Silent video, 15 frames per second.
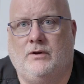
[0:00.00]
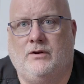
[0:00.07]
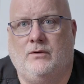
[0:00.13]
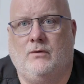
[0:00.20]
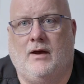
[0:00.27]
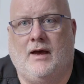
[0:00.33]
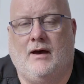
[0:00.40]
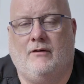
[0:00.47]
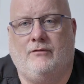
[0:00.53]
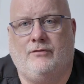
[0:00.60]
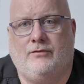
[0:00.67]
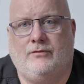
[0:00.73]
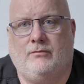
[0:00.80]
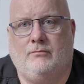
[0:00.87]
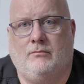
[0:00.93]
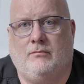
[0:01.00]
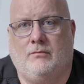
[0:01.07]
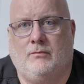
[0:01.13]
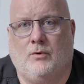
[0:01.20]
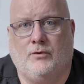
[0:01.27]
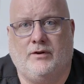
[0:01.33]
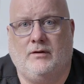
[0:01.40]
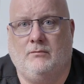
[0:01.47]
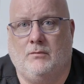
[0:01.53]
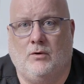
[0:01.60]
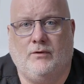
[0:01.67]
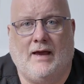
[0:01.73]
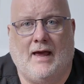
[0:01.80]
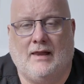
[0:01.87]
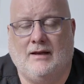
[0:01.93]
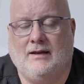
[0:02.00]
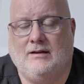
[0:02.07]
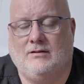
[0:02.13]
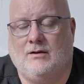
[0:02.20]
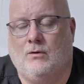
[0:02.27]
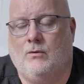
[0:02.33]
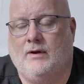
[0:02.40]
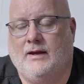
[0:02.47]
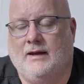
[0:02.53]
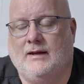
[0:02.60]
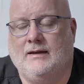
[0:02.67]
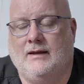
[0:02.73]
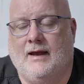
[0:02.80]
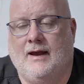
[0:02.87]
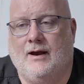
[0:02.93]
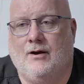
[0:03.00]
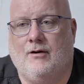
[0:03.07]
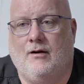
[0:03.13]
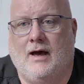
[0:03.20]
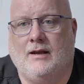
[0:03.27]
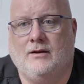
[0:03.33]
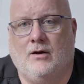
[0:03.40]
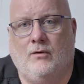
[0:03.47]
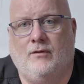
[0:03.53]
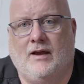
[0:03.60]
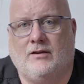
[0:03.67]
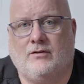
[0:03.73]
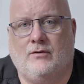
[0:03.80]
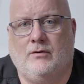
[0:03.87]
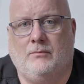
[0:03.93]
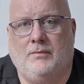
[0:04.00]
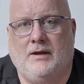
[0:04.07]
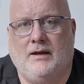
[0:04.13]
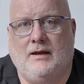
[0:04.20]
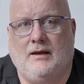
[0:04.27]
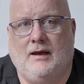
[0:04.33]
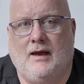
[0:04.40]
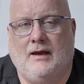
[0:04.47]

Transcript: we do have multi-modalities going in there. I know that's going to be